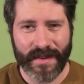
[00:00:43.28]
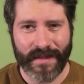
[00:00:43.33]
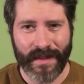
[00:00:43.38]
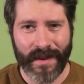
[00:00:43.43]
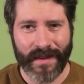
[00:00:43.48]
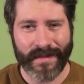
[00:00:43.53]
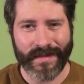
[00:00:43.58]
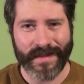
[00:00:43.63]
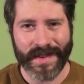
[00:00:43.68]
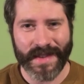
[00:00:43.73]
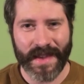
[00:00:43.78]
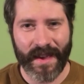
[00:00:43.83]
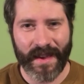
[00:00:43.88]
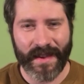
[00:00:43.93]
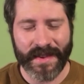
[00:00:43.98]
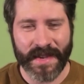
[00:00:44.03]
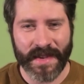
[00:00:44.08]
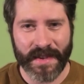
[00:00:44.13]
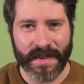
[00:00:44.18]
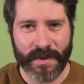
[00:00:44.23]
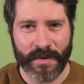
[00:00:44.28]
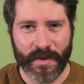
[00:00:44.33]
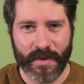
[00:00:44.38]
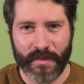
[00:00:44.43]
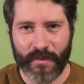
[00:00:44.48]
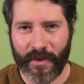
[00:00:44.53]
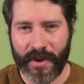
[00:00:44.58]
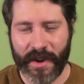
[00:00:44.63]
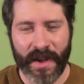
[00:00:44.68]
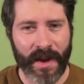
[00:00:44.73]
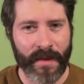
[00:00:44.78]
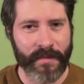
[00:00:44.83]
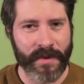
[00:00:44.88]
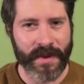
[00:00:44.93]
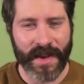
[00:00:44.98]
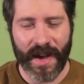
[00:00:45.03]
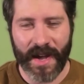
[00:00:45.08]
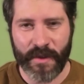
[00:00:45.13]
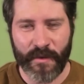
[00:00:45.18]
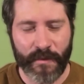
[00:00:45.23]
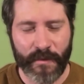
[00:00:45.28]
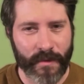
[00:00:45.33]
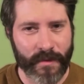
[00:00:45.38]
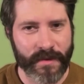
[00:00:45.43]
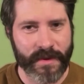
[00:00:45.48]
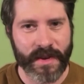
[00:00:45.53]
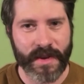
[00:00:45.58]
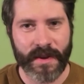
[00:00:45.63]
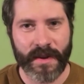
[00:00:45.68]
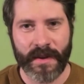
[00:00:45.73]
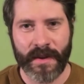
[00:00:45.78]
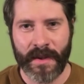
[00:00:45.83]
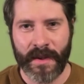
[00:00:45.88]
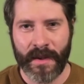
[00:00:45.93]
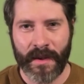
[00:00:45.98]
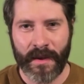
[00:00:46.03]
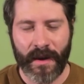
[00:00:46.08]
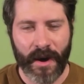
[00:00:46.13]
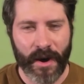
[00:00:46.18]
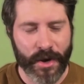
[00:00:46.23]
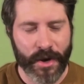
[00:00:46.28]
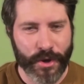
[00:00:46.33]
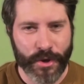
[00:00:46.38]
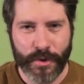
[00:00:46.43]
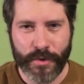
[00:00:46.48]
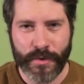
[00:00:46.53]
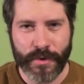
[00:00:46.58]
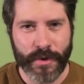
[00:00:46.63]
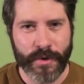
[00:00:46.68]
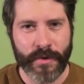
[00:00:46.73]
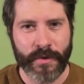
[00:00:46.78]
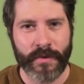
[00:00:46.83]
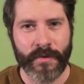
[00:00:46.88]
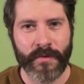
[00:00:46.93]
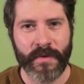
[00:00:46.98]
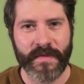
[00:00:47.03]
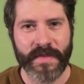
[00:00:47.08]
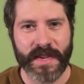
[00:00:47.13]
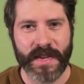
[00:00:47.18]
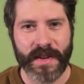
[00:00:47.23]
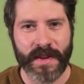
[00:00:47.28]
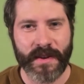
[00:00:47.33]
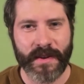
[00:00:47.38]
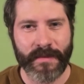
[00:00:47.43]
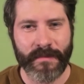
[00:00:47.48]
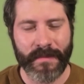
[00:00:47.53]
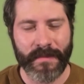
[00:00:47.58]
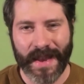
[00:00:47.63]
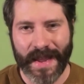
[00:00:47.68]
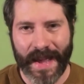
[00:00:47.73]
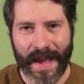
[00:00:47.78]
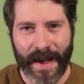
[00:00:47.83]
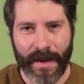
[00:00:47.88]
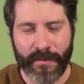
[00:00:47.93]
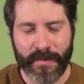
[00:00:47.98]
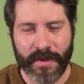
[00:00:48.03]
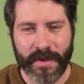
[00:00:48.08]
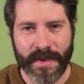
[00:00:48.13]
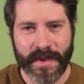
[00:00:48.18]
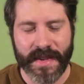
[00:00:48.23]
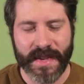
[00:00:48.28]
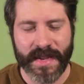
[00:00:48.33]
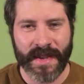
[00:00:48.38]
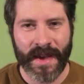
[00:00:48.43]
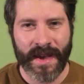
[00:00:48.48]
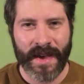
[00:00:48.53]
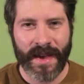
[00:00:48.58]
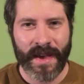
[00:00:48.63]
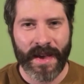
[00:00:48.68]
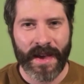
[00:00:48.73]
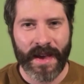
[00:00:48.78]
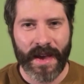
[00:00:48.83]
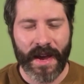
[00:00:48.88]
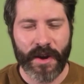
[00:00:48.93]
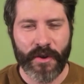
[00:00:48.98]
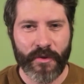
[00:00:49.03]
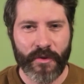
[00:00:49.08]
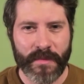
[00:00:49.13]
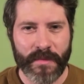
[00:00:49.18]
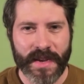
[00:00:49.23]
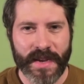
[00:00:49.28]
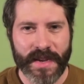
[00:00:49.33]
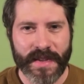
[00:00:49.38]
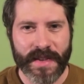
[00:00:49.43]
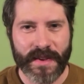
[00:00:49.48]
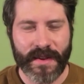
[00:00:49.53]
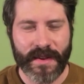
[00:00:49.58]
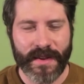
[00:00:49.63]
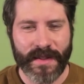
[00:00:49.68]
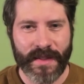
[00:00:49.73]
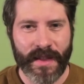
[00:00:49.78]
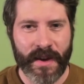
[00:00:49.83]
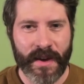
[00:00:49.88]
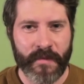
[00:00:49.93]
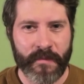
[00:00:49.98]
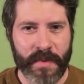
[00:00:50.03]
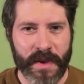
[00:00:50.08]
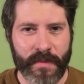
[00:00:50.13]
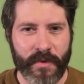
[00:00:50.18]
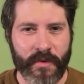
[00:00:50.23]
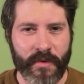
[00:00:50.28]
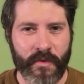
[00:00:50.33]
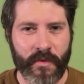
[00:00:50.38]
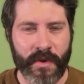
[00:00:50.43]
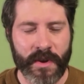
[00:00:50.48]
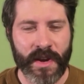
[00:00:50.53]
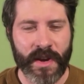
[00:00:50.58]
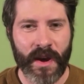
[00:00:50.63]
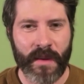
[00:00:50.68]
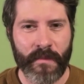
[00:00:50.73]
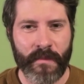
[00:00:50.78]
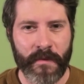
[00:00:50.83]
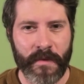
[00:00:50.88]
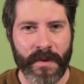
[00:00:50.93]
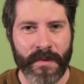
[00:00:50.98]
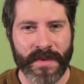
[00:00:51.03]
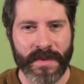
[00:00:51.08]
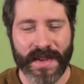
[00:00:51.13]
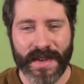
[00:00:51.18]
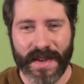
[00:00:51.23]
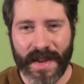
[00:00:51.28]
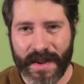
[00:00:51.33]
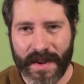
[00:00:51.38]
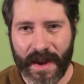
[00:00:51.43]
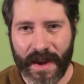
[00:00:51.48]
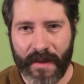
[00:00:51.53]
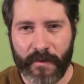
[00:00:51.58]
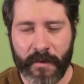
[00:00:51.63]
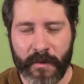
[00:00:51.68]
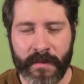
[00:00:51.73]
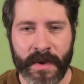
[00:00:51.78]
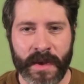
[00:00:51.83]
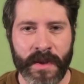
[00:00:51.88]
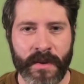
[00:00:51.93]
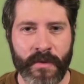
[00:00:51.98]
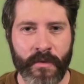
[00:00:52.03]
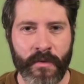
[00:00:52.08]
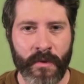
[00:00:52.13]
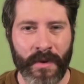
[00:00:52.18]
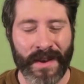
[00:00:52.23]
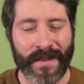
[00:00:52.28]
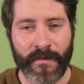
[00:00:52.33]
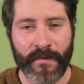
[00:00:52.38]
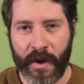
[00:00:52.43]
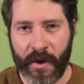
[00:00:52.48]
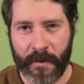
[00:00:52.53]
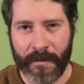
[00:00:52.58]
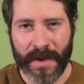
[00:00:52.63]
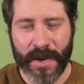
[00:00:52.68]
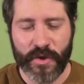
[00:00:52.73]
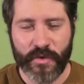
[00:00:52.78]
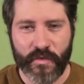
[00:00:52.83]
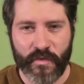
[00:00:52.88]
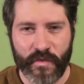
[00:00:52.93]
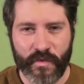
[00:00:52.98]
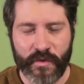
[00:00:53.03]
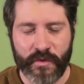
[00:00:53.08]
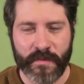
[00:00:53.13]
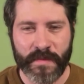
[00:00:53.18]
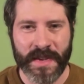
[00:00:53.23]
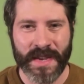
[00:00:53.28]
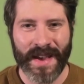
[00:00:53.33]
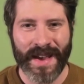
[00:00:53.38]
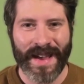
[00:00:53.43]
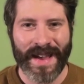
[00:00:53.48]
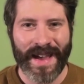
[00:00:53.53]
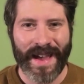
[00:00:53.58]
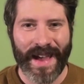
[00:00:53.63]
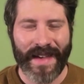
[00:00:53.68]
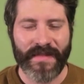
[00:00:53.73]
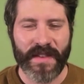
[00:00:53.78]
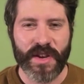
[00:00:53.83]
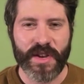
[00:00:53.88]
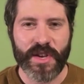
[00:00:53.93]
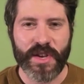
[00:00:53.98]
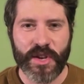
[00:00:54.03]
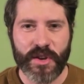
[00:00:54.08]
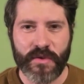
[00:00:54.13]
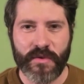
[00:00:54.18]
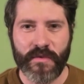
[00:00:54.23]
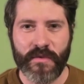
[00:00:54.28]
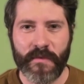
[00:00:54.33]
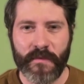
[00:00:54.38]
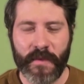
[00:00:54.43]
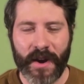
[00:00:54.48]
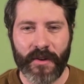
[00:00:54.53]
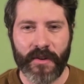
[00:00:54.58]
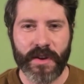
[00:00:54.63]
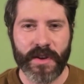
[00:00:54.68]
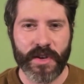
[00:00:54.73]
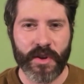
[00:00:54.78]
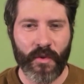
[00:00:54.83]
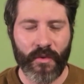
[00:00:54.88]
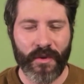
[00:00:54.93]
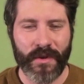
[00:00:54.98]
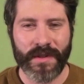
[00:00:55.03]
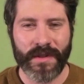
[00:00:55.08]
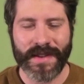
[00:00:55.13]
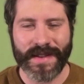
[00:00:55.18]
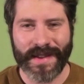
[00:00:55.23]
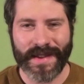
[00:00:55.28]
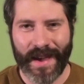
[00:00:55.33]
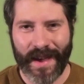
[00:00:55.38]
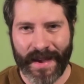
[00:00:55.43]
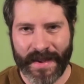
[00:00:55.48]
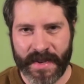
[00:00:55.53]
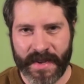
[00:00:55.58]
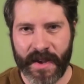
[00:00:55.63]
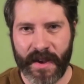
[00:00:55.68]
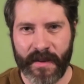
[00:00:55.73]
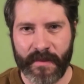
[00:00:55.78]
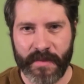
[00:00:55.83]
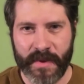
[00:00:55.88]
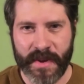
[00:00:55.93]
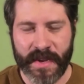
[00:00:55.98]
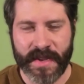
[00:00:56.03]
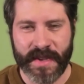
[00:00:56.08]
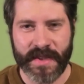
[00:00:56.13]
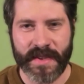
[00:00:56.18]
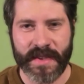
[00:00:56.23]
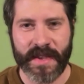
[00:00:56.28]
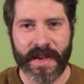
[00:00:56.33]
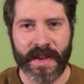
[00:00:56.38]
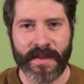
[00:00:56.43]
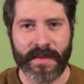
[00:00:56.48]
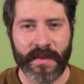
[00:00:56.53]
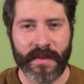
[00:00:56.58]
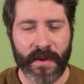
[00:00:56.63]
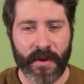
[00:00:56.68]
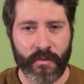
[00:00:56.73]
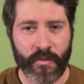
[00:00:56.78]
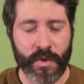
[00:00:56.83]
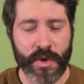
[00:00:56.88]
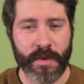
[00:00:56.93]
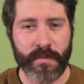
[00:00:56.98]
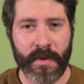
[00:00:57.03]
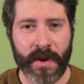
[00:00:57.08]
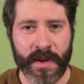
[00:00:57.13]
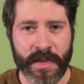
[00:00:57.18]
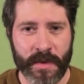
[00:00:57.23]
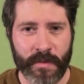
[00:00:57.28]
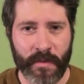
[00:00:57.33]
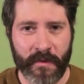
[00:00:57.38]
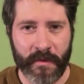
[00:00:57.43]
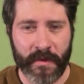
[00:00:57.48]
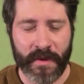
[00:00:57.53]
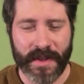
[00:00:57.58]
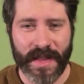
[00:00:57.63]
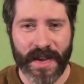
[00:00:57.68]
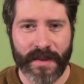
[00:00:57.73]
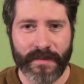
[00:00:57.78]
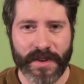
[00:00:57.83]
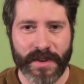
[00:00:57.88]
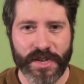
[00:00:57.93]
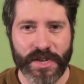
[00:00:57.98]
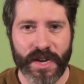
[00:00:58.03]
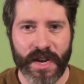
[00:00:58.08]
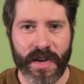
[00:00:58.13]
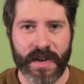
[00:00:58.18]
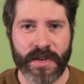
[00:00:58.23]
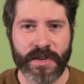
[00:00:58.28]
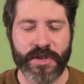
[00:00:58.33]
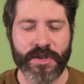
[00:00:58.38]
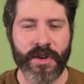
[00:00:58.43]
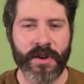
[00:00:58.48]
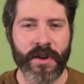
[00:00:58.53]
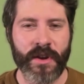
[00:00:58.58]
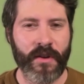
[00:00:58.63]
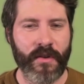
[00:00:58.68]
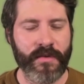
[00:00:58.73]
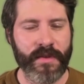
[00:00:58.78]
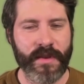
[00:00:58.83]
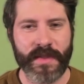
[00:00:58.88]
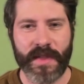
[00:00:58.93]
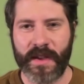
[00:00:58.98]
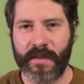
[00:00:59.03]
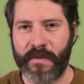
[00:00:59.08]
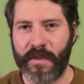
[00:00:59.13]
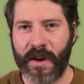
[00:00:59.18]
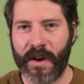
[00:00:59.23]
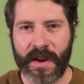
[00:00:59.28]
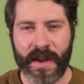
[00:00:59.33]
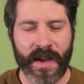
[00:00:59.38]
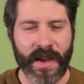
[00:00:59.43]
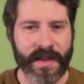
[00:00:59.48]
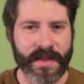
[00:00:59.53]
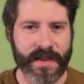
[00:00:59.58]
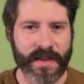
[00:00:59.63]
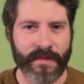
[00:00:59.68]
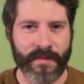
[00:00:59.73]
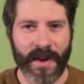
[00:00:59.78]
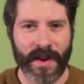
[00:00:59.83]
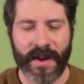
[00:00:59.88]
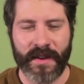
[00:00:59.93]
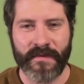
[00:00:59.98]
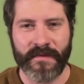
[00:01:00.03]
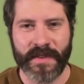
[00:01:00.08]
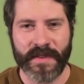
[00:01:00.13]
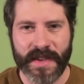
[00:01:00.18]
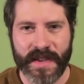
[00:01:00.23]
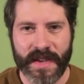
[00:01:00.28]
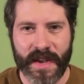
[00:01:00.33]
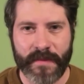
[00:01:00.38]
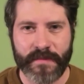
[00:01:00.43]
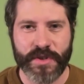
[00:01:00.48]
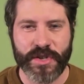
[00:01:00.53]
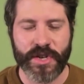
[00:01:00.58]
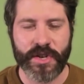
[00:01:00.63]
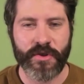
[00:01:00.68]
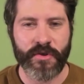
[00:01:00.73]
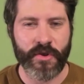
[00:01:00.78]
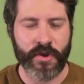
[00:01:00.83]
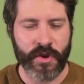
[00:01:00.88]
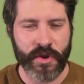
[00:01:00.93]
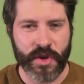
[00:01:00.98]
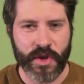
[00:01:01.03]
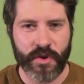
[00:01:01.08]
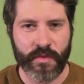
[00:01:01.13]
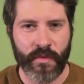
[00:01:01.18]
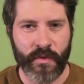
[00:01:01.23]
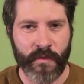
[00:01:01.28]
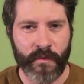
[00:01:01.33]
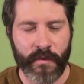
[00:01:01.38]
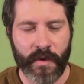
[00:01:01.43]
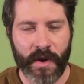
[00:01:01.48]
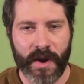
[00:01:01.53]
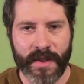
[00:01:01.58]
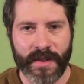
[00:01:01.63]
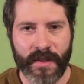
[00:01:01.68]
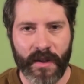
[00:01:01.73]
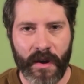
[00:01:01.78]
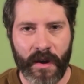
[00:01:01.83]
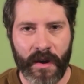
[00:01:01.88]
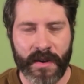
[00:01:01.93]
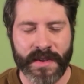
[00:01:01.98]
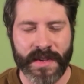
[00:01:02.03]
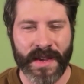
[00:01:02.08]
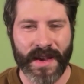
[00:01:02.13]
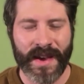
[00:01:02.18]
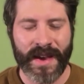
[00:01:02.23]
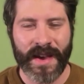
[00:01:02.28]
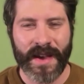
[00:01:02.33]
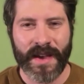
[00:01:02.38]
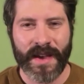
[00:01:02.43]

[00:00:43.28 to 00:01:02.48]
We've seen a lot of these cases spring up in California, Honolulu. We've seen it in Minneapolis. And normally it's a lot of people who would come from the state government or environmental groups, and they sue various oil and gas companies and saying that they're responsible for climate change or that they've gone against some kind of deception or consumer fraud laws.